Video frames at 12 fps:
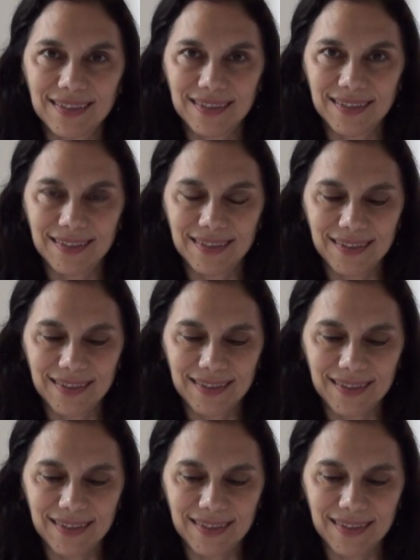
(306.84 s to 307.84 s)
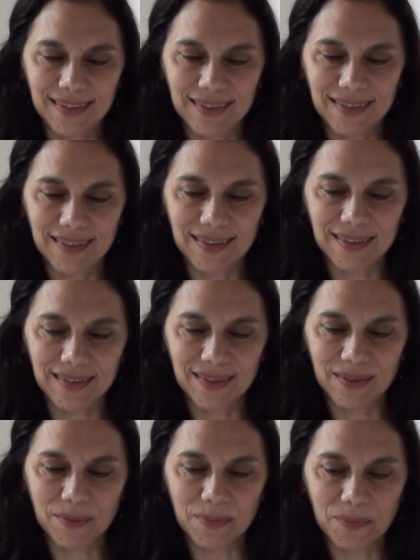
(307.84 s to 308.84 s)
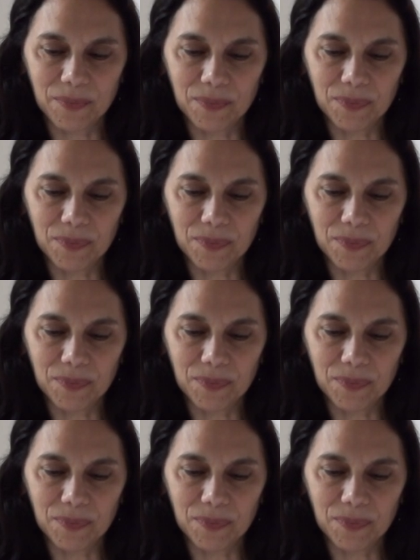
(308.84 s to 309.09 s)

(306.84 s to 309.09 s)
Nothing is said.